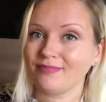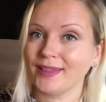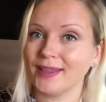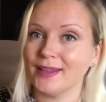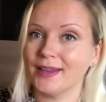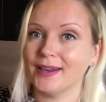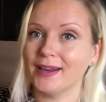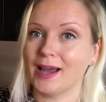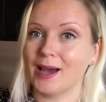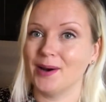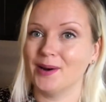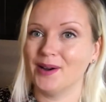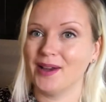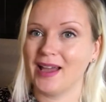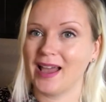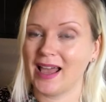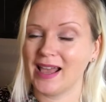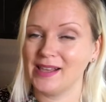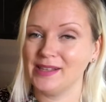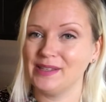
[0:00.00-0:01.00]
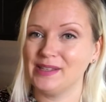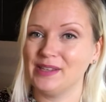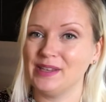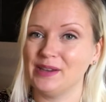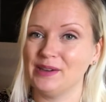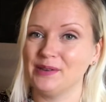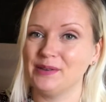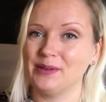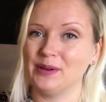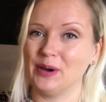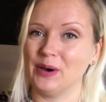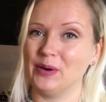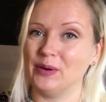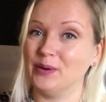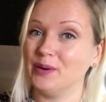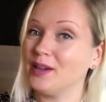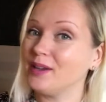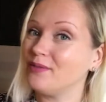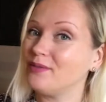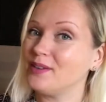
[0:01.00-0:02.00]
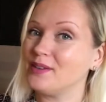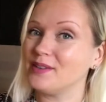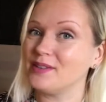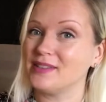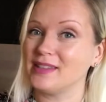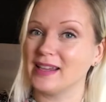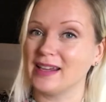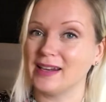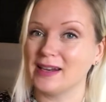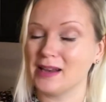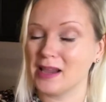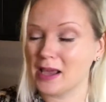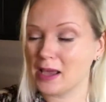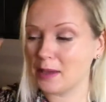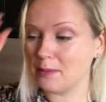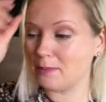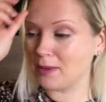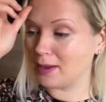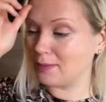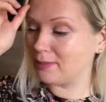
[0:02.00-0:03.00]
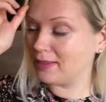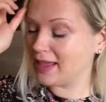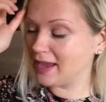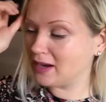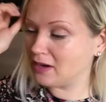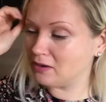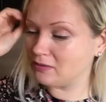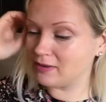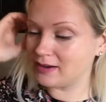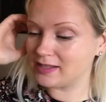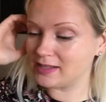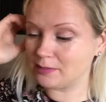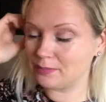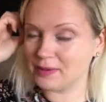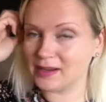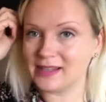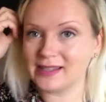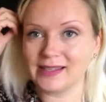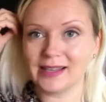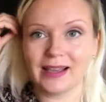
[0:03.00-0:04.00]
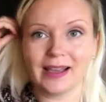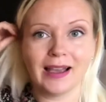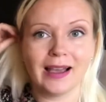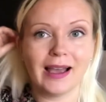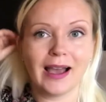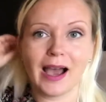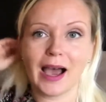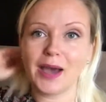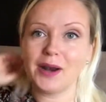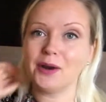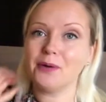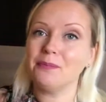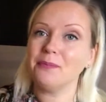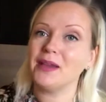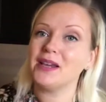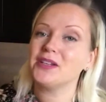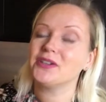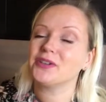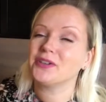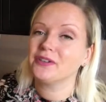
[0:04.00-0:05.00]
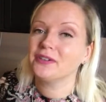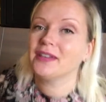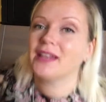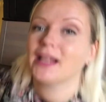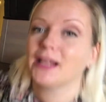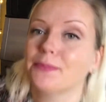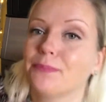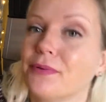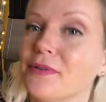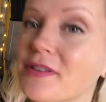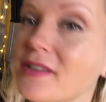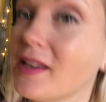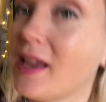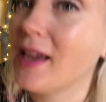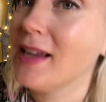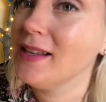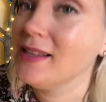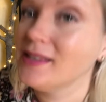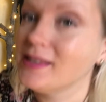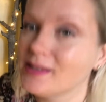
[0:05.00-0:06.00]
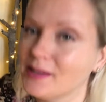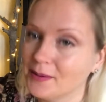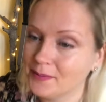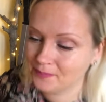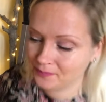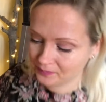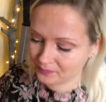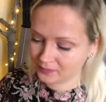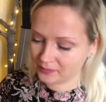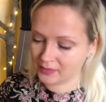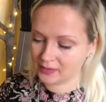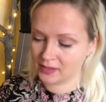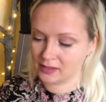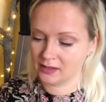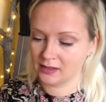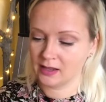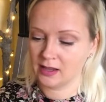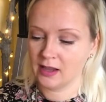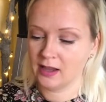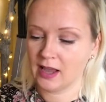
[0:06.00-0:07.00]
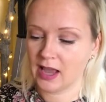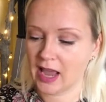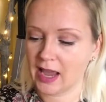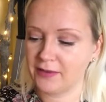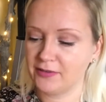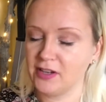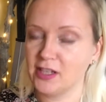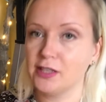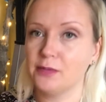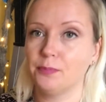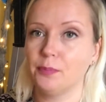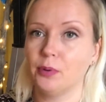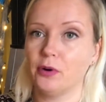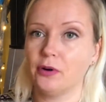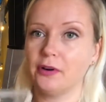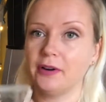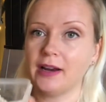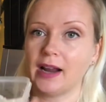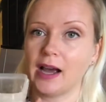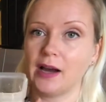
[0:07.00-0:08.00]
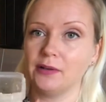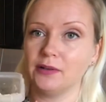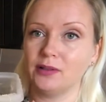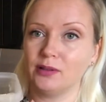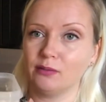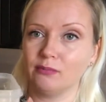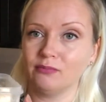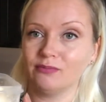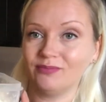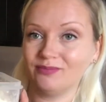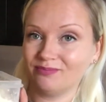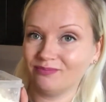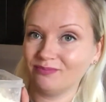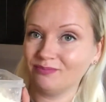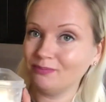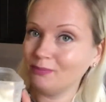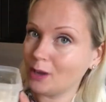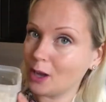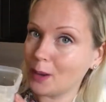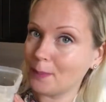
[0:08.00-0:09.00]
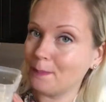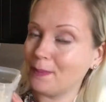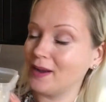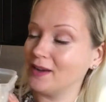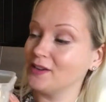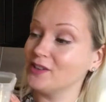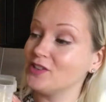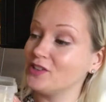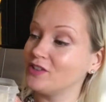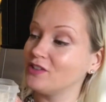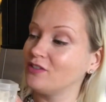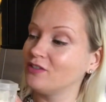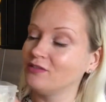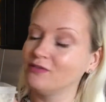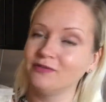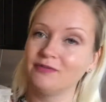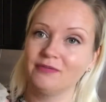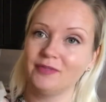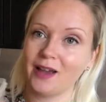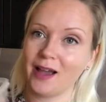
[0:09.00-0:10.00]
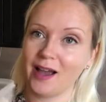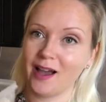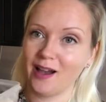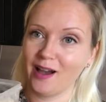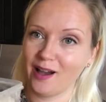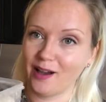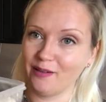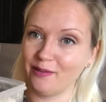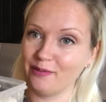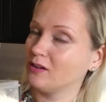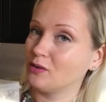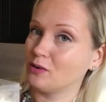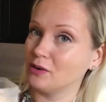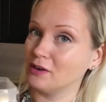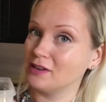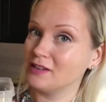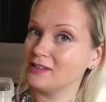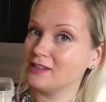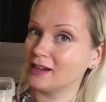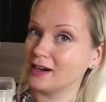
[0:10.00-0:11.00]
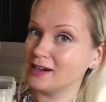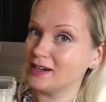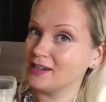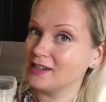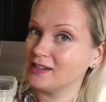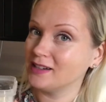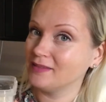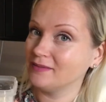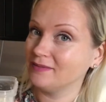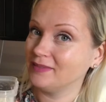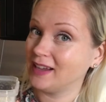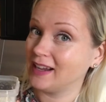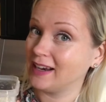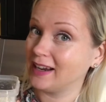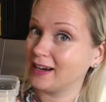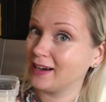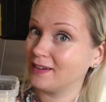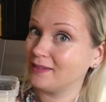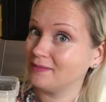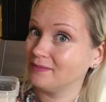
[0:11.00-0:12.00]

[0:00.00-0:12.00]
Now, as you know, if you've seen my Play-Doh recipes, I don't measure that precise. I just poured out a bunch of cornstarch in here.